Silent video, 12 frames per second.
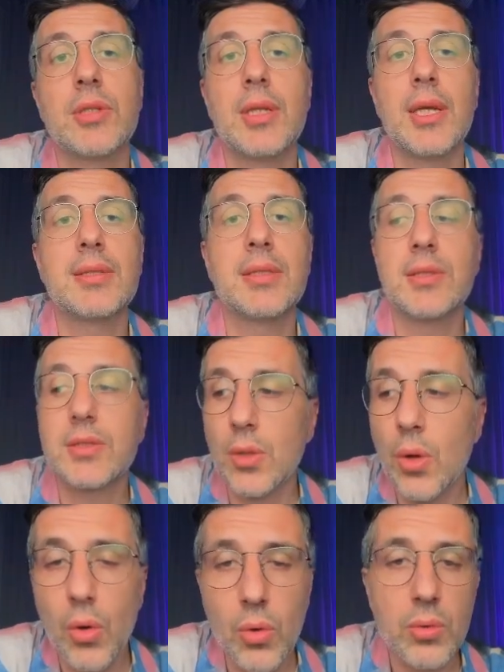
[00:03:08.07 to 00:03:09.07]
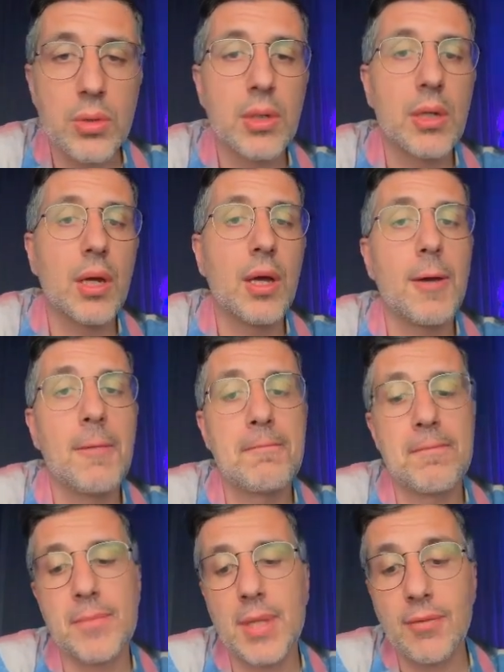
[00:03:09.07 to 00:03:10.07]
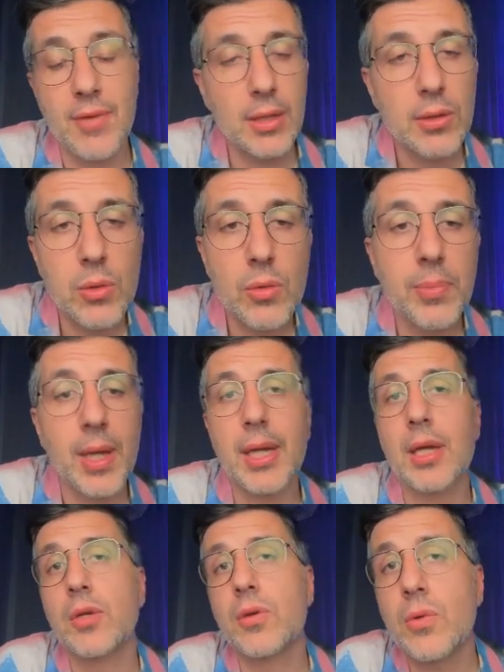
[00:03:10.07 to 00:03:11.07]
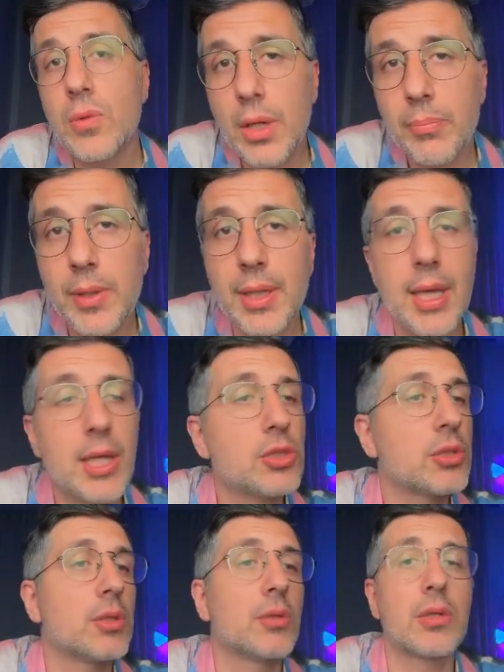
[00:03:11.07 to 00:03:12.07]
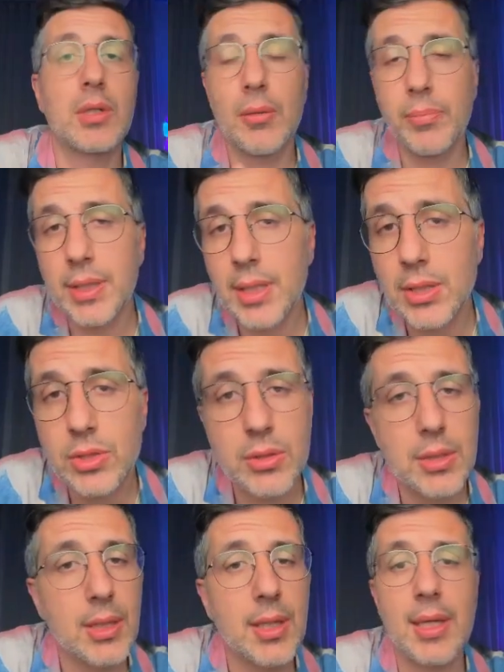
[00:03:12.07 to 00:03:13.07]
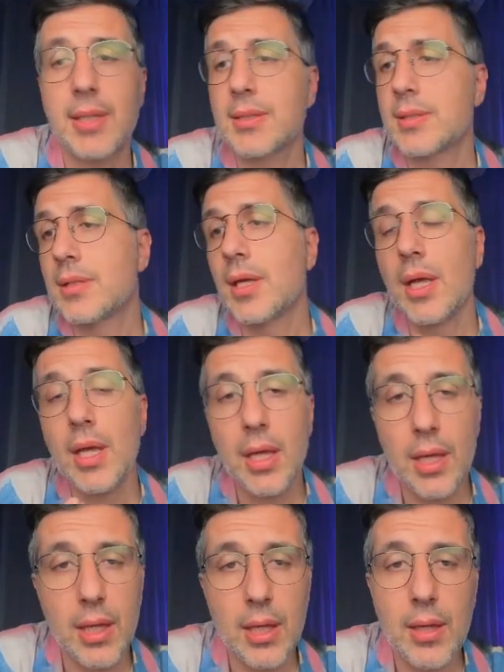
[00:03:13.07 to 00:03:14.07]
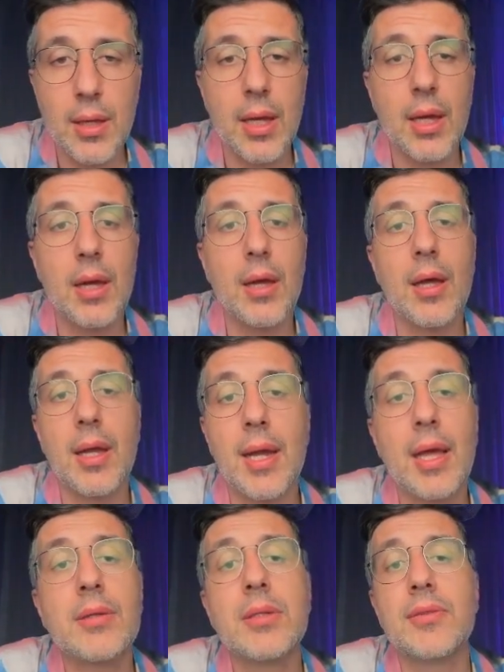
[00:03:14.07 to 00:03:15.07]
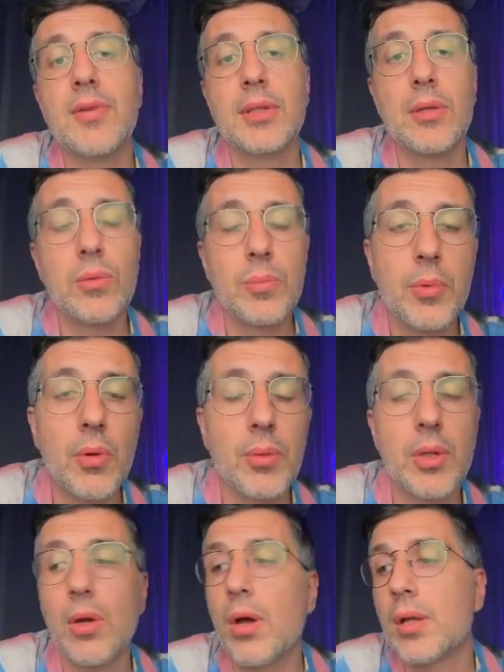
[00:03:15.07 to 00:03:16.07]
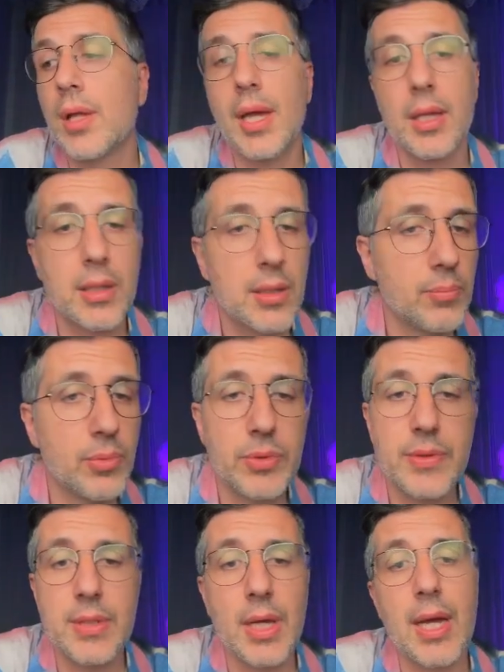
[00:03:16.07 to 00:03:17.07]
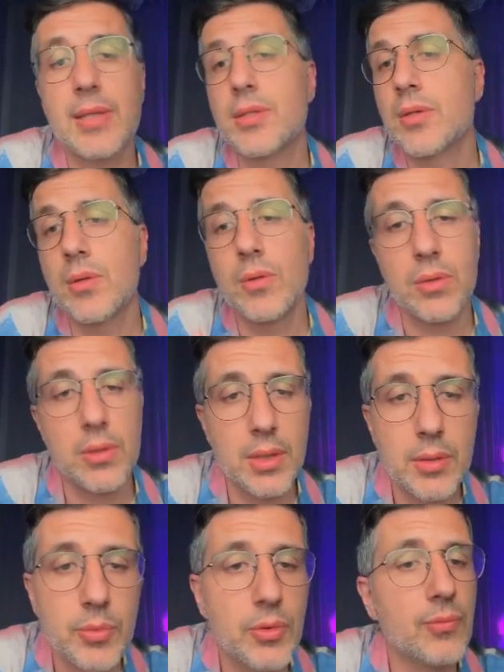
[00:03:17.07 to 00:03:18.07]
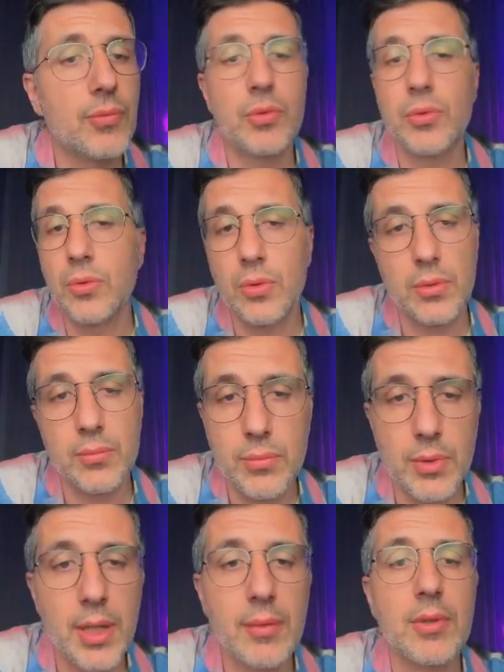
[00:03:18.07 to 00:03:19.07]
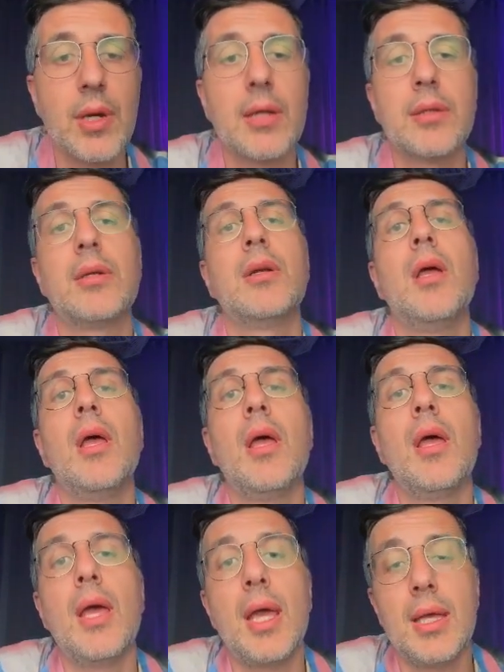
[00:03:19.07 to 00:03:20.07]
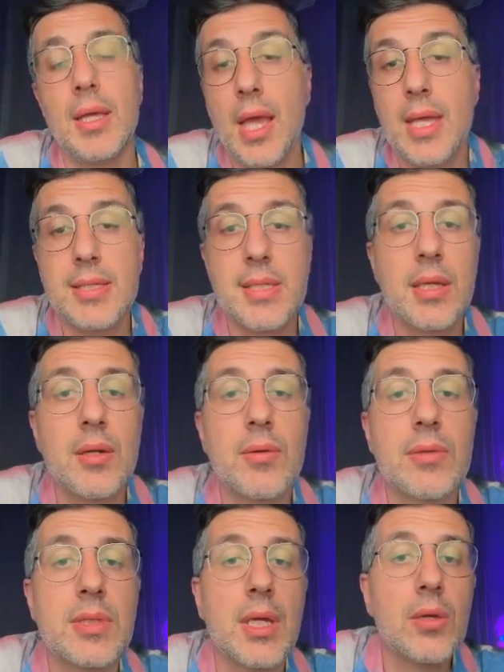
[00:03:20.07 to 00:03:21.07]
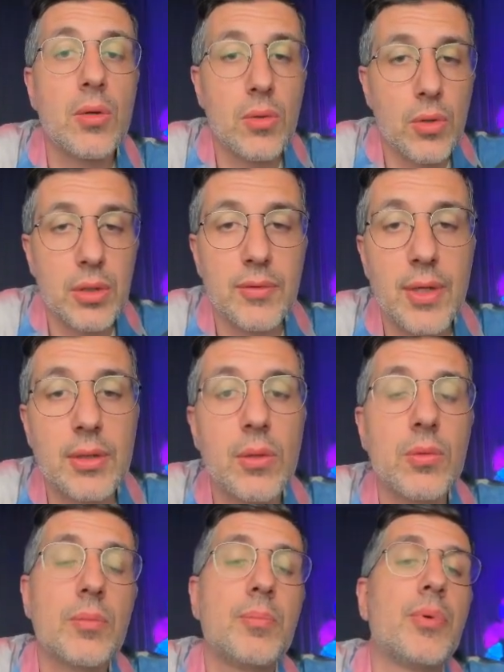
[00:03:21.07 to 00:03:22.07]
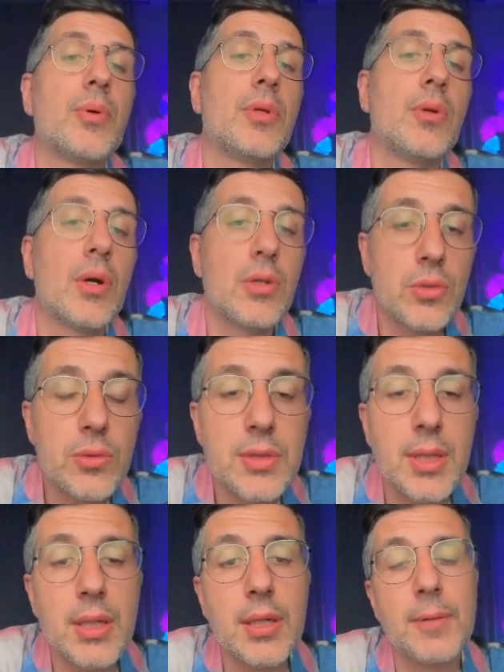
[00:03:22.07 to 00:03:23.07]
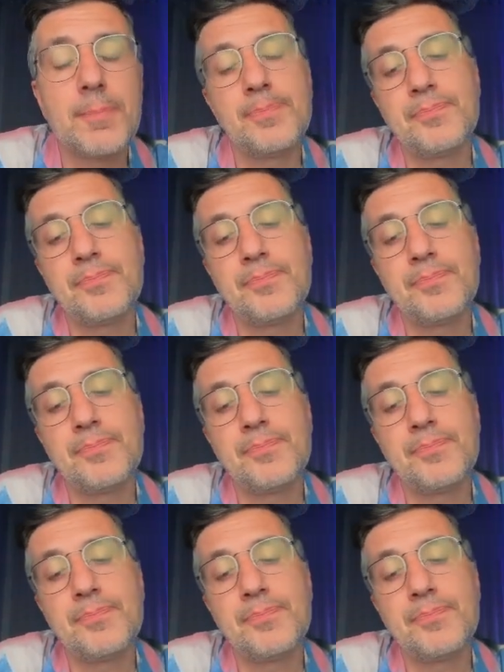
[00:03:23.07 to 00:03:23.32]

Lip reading: that has its own event loop, like a GUI application or an application that has another event loop going on, like Boost ASIO or LibView or whatever other asynchronous IO or event loop you are using,